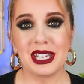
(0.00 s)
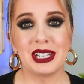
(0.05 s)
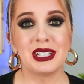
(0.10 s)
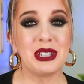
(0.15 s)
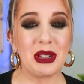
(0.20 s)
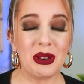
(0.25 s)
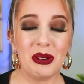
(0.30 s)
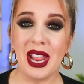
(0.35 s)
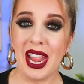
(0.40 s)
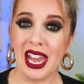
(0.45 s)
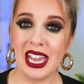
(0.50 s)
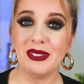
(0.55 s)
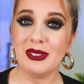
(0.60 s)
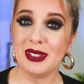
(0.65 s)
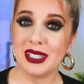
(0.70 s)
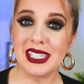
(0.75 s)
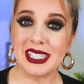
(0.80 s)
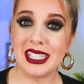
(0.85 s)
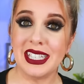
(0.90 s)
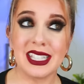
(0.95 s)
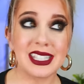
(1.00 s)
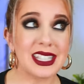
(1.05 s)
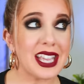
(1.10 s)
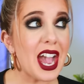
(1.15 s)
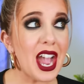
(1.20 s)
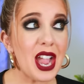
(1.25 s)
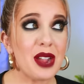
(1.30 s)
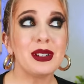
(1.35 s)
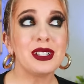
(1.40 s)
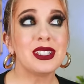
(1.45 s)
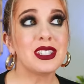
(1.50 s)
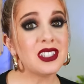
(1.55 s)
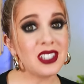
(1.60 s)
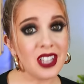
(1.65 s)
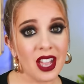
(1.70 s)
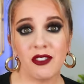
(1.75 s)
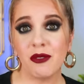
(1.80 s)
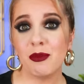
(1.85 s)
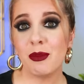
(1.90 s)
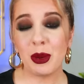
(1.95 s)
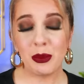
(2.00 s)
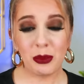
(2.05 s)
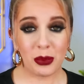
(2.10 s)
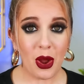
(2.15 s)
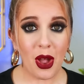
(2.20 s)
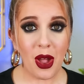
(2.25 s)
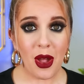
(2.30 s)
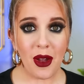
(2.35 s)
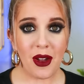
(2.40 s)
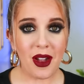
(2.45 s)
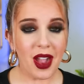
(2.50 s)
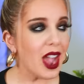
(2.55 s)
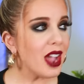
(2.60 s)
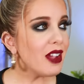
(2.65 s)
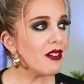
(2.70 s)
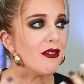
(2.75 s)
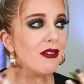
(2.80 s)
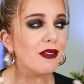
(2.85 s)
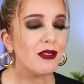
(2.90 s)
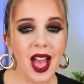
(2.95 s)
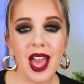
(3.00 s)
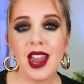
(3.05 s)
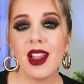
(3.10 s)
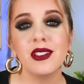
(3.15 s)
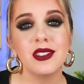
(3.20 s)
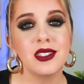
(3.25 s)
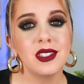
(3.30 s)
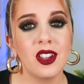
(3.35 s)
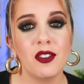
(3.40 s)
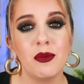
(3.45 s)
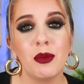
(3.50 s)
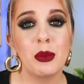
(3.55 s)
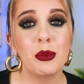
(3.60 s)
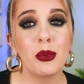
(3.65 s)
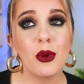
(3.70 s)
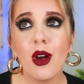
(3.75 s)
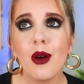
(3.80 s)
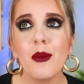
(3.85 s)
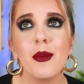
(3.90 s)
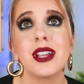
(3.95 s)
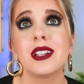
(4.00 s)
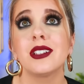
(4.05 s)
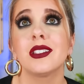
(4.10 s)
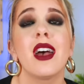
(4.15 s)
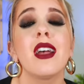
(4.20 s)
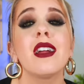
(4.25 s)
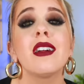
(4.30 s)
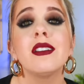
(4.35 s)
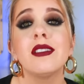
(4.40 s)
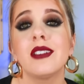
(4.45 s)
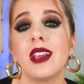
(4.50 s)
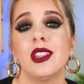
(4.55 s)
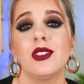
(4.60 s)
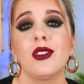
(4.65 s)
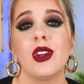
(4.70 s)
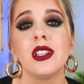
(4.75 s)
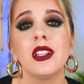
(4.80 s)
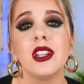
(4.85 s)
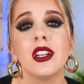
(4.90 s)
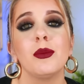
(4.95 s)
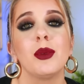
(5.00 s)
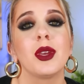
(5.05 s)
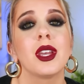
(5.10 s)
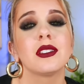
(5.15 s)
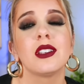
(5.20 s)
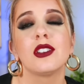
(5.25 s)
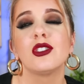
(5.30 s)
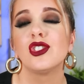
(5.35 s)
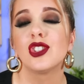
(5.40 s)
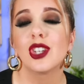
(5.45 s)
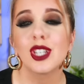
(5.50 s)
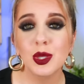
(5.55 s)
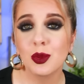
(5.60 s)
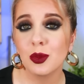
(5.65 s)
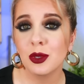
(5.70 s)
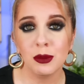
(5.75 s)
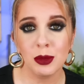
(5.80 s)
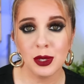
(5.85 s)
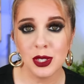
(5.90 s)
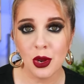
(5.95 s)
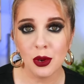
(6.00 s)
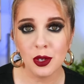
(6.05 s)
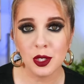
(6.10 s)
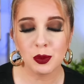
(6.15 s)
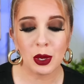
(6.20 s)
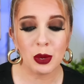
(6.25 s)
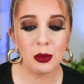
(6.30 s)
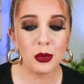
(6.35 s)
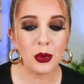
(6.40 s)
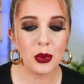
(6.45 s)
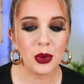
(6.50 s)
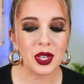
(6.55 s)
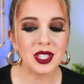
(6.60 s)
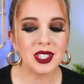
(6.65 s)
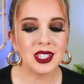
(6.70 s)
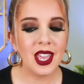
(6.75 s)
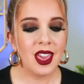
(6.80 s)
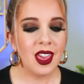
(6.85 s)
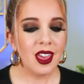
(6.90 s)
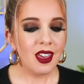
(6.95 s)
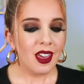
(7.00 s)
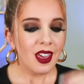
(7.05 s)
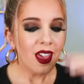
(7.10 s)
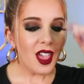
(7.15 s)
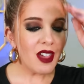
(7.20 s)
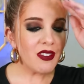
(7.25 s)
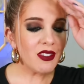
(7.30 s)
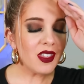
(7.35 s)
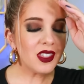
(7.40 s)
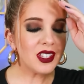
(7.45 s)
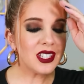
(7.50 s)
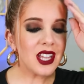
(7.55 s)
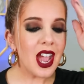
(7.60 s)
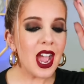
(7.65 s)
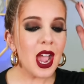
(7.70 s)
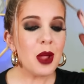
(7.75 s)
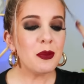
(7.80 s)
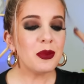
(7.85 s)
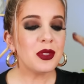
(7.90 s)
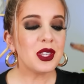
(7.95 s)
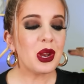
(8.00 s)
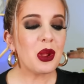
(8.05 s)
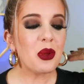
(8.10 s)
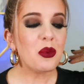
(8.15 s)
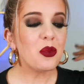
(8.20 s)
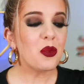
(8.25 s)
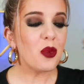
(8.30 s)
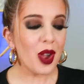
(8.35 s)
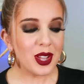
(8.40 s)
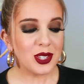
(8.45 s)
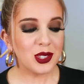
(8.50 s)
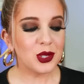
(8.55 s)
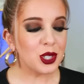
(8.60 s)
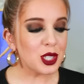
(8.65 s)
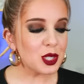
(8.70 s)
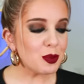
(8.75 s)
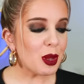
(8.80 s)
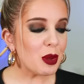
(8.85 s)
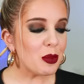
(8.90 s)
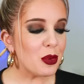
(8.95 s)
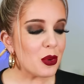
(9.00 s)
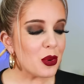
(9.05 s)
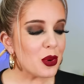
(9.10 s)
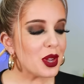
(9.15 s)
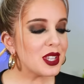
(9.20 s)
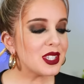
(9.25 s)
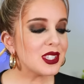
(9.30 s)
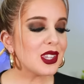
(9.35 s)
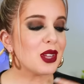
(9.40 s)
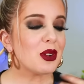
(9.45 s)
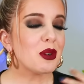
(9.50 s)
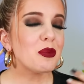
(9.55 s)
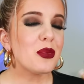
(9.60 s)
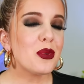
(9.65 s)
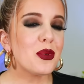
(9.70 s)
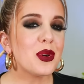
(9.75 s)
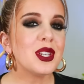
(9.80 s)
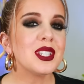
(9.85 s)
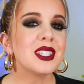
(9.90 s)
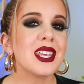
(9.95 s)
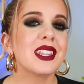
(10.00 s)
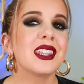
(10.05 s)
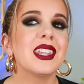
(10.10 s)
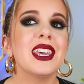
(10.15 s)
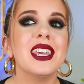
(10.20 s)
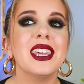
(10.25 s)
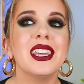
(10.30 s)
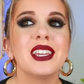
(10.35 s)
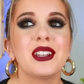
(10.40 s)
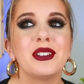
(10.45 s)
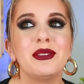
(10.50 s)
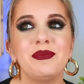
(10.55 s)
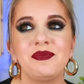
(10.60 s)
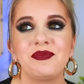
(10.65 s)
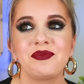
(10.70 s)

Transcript: like, don't anyone see this? I would stuff my bra. I flat out stuffed my bra my entire ninth grade year because I just wanted to be noticed by boys. And then the time that I was noticed by boys, there are boys that like,